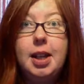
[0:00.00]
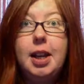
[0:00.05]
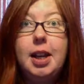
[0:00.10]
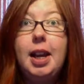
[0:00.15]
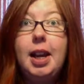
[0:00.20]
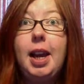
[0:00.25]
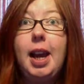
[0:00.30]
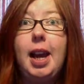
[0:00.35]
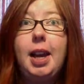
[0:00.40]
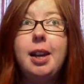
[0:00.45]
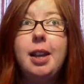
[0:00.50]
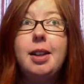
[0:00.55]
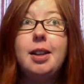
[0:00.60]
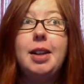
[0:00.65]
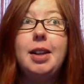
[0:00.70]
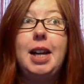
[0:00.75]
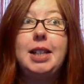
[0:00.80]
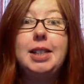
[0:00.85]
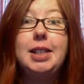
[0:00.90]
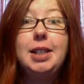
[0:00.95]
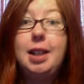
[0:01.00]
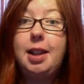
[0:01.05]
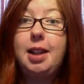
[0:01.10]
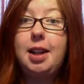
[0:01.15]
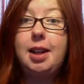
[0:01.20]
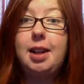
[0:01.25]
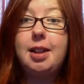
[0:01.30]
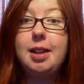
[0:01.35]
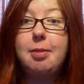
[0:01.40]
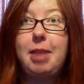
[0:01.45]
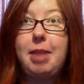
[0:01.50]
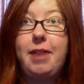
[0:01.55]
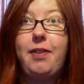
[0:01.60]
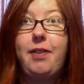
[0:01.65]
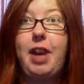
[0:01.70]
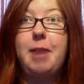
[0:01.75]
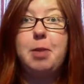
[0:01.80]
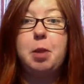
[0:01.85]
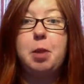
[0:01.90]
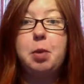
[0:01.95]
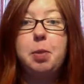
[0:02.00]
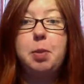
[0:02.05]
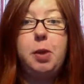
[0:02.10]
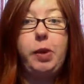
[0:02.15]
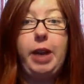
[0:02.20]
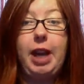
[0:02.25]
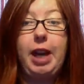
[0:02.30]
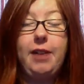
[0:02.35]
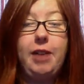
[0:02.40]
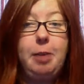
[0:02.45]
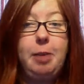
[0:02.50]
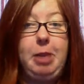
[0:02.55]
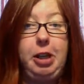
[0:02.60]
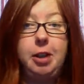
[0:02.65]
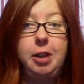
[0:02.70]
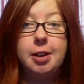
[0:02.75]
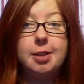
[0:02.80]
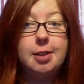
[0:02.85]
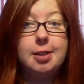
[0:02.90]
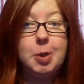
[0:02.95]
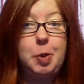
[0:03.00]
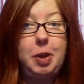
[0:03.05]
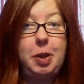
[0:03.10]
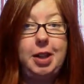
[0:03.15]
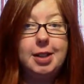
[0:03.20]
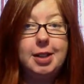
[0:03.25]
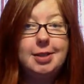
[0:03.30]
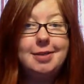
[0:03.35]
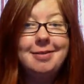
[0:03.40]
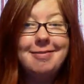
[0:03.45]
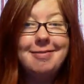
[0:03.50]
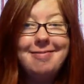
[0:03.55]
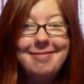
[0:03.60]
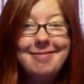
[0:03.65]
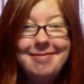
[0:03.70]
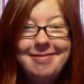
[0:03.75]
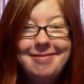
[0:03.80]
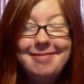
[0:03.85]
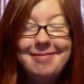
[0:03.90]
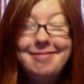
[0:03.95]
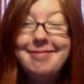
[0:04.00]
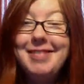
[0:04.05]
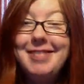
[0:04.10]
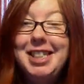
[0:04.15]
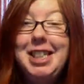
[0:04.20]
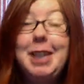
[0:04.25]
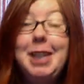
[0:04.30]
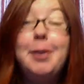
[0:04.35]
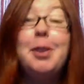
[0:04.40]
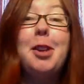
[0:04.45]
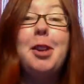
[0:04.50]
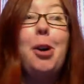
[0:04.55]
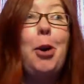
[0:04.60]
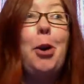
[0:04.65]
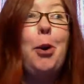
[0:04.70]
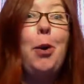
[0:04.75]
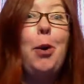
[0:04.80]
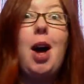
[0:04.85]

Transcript: And I didn't think that my family would be okay if I made curtains with it. Even though,